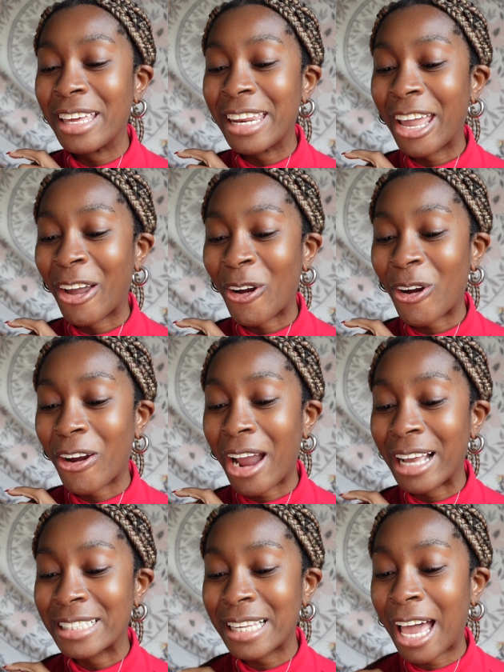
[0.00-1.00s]
an error.
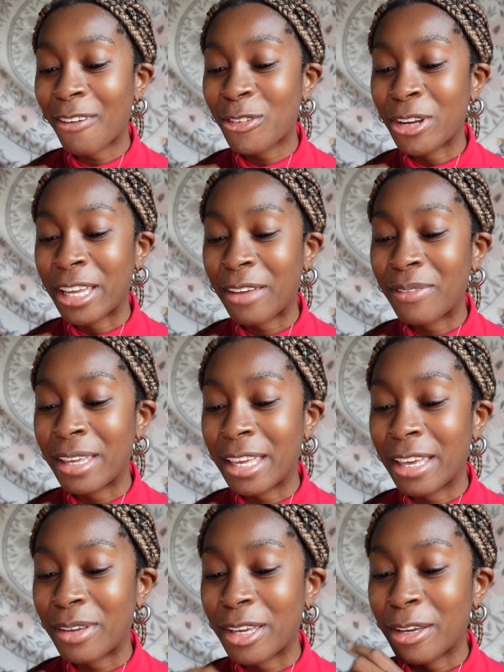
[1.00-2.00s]
I said after giving,
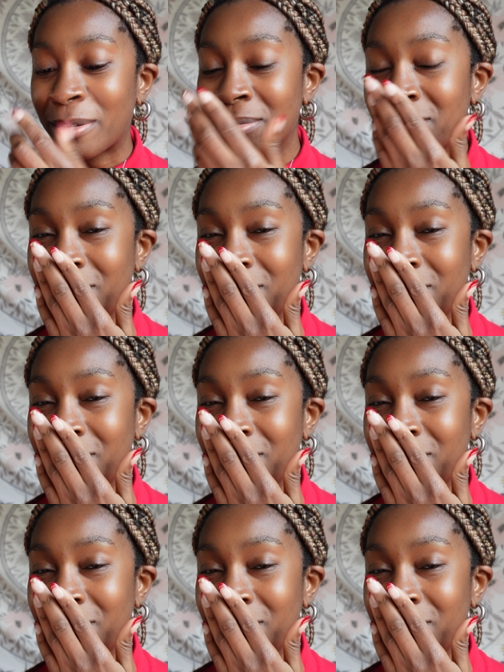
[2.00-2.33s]
giving.